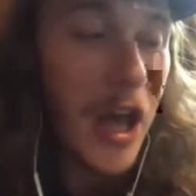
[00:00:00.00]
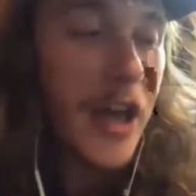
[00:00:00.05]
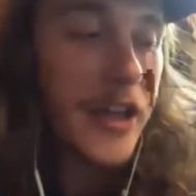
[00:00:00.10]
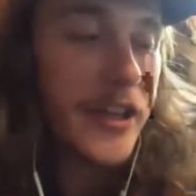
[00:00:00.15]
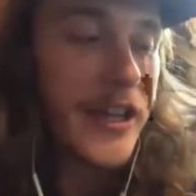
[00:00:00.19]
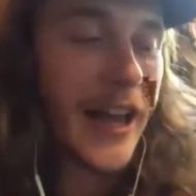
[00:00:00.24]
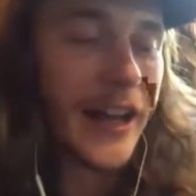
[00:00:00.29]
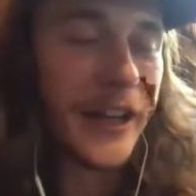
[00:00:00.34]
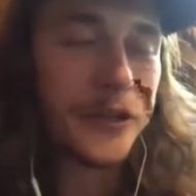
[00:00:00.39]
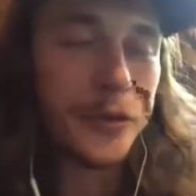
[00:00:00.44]

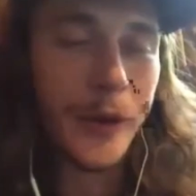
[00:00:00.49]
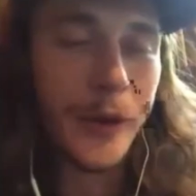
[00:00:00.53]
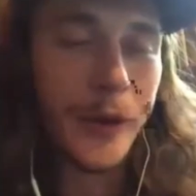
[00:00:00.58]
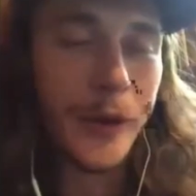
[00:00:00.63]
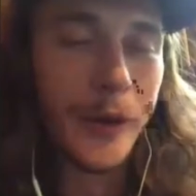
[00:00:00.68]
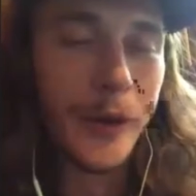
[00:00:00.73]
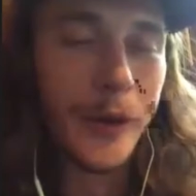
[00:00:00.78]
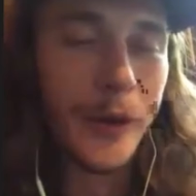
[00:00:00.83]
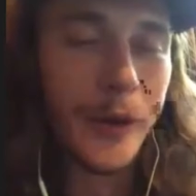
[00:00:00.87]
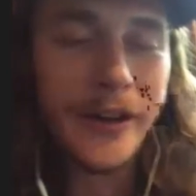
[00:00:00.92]
Yeah, it's weird
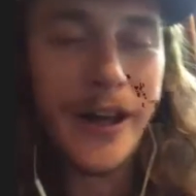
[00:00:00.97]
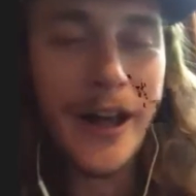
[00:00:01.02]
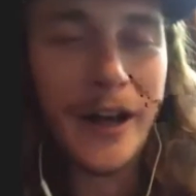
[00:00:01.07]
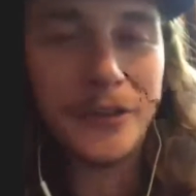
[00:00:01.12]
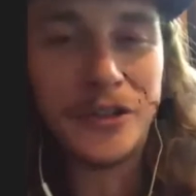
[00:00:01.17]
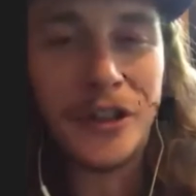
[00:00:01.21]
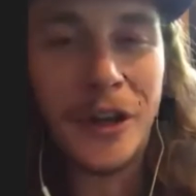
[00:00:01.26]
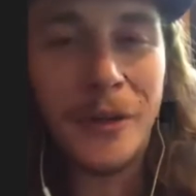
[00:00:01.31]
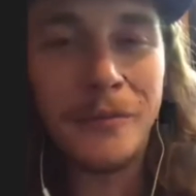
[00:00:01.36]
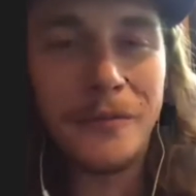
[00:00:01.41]
how
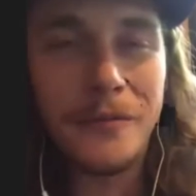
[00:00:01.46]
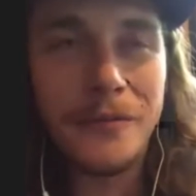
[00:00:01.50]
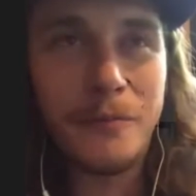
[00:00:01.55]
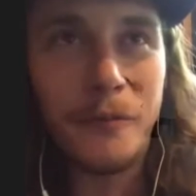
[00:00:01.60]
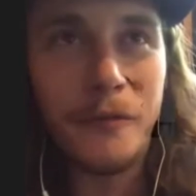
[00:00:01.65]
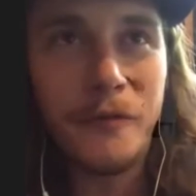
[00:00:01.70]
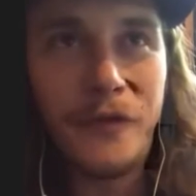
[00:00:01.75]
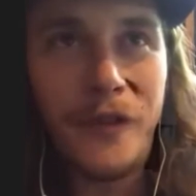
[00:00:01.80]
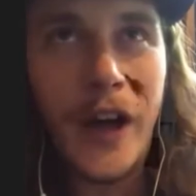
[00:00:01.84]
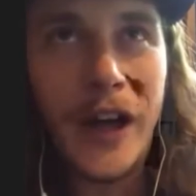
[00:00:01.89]
some
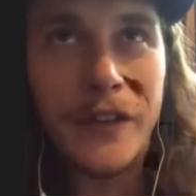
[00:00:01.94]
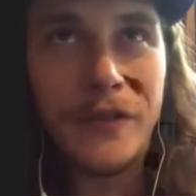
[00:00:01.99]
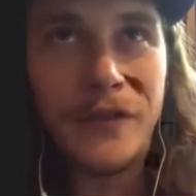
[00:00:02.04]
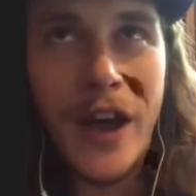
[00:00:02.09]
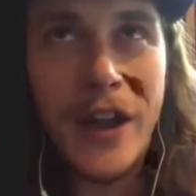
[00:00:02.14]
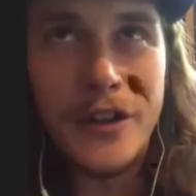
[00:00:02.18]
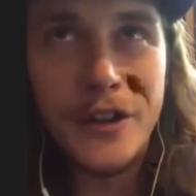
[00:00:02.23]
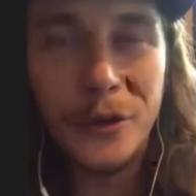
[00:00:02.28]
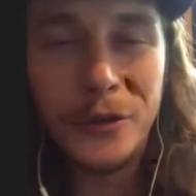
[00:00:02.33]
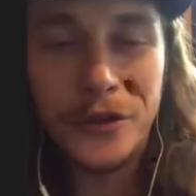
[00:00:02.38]
like
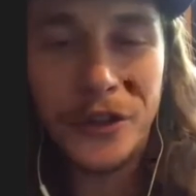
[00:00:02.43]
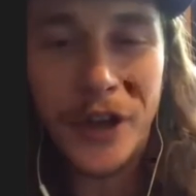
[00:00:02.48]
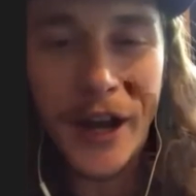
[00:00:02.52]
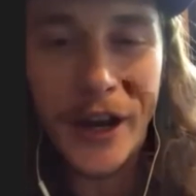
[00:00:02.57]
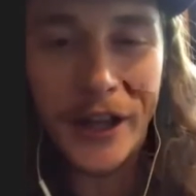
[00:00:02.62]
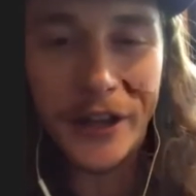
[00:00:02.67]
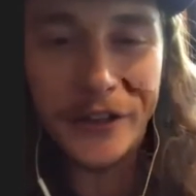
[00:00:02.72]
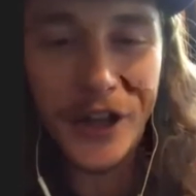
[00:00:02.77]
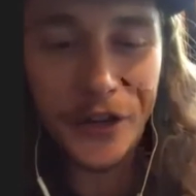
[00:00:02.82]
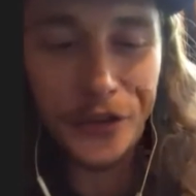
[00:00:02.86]
venues kind of
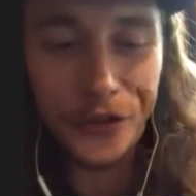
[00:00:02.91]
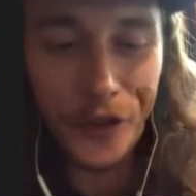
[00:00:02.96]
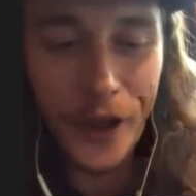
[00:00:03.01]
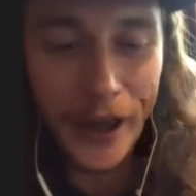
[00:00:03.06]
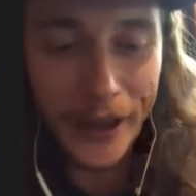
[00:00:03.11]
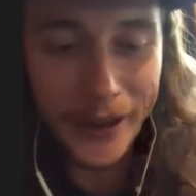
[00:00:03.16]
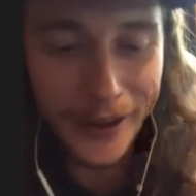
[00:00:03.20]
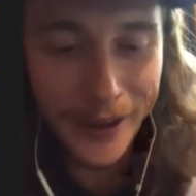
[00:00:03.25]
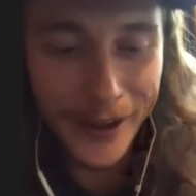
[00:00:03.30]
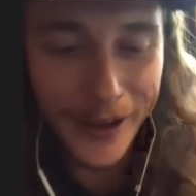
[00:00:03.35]
just
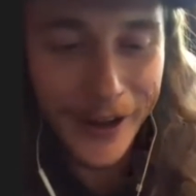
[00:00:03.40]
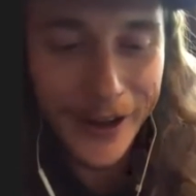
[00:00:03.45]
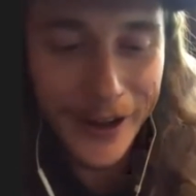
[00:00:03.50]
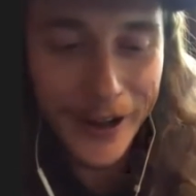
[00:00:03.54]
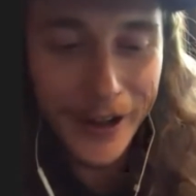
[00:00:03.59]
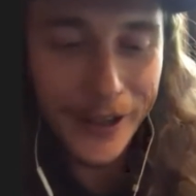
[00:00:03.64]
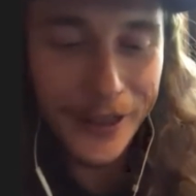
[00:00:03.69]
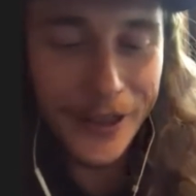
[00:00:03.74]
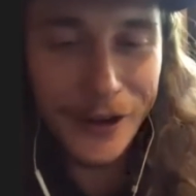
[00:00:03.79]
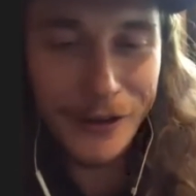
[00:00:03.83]
like
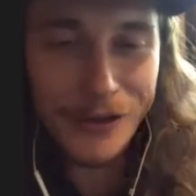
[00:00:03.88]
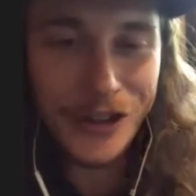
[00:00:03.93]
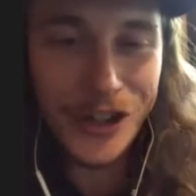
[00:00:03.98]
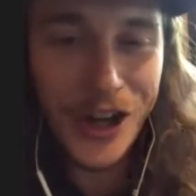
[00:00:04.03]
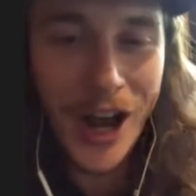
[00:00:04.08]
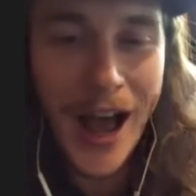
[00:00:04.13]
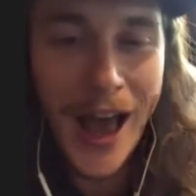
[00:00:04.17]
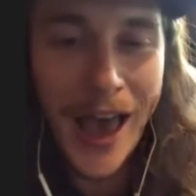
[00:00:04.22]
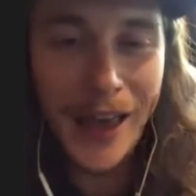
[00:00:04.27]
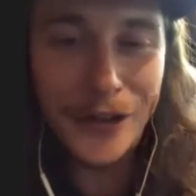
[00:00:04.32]
their
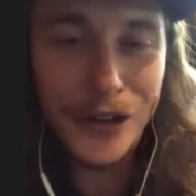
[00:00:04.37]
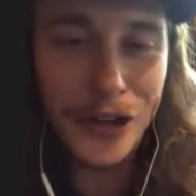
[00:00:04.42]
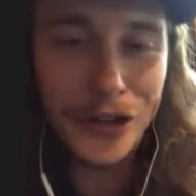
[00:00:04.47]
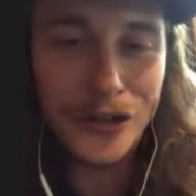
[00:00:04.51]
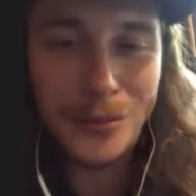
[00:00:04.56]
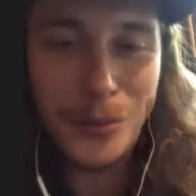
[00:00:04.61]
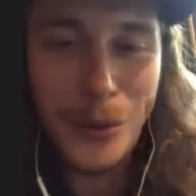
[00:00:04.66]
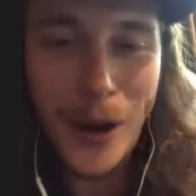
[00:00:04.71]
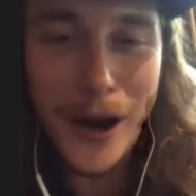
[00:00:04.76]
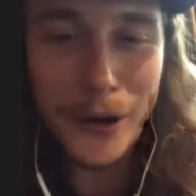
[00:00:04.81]
shine
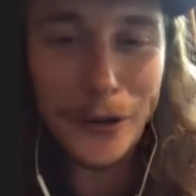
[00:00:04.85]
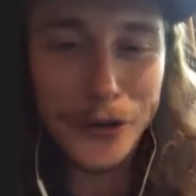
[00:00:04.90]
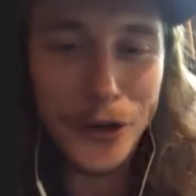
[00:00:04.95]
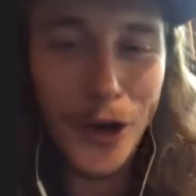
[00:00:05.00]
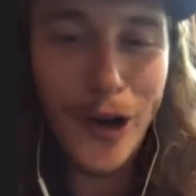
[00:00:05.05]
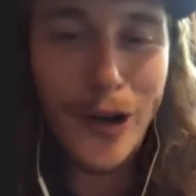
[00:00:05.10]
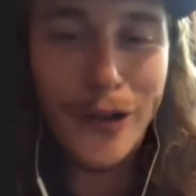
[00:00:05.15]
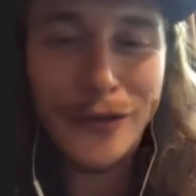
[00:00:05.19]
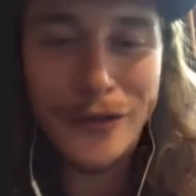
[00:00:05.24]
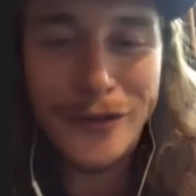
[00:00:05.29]
just wears
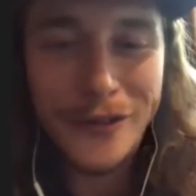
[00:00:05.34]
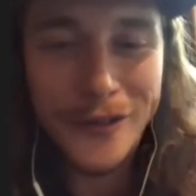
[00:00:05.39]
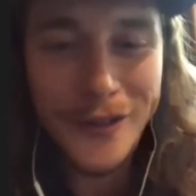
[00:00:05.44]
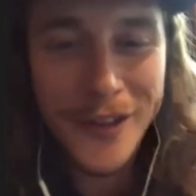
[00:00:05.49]
off.